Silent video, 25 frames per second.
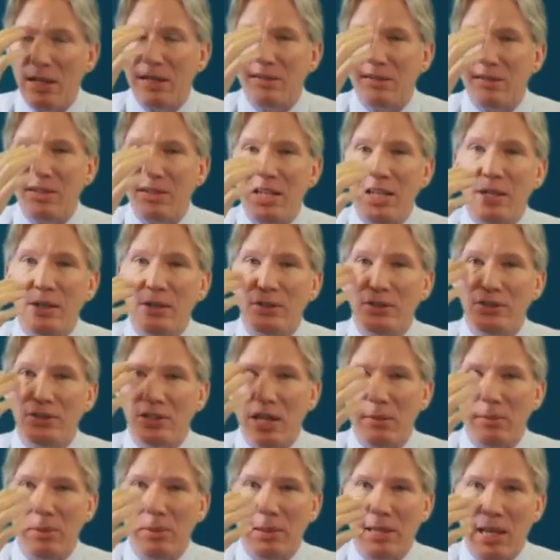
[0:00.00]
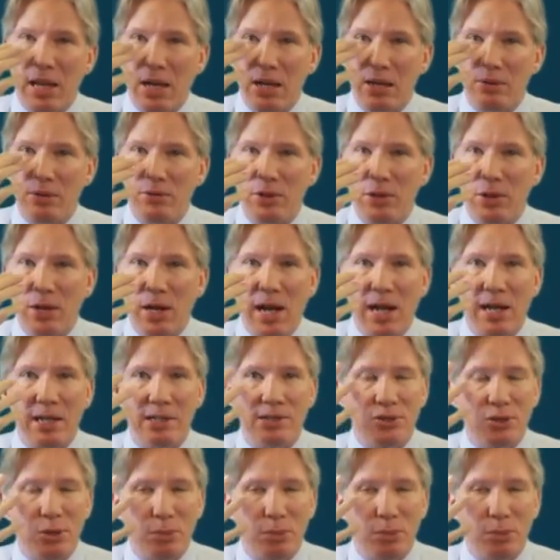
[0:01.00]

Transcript: tears coming out of your eyes